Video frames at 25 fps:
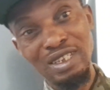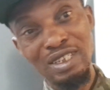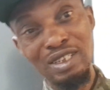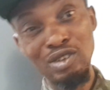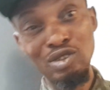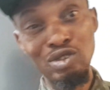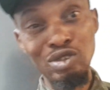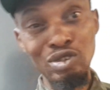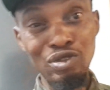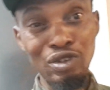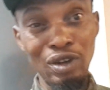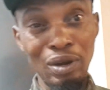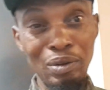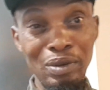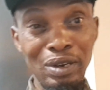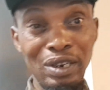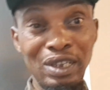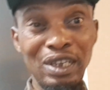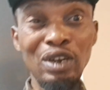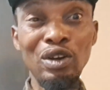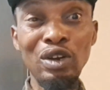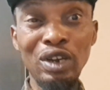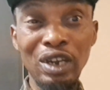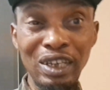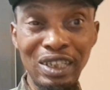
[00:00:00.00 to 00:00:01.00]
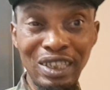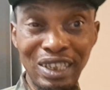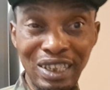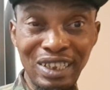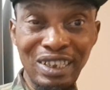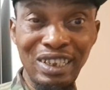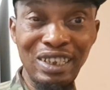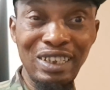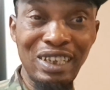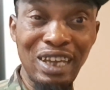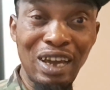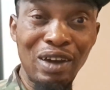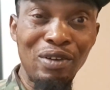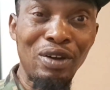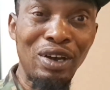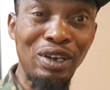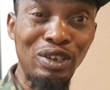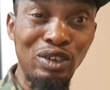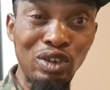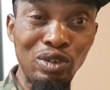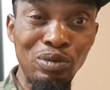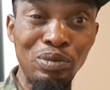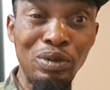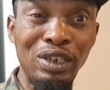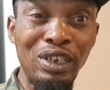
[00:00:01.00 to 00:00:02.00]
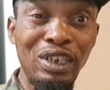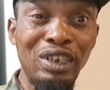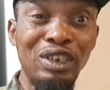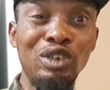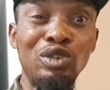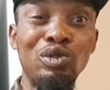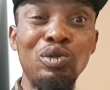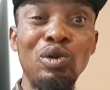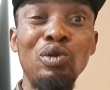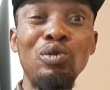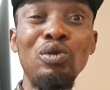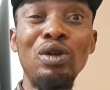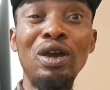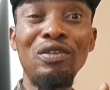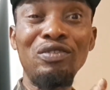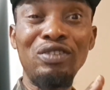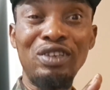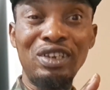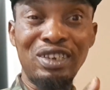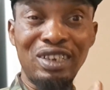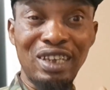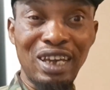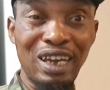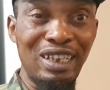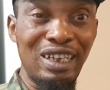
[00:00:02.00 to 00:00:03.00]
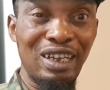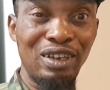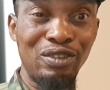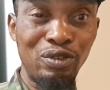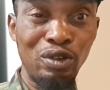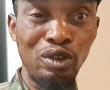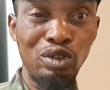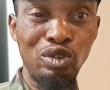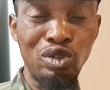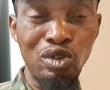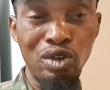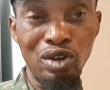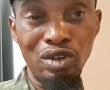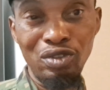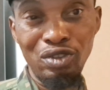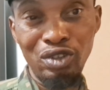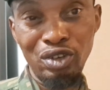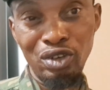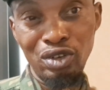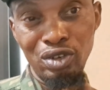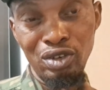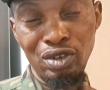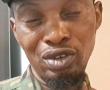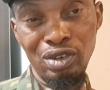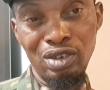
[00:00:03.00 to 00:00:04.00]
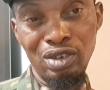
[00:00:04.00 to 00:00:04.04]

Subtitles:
The two families say, okay, this is our judgment. This is what we have decided for two of you.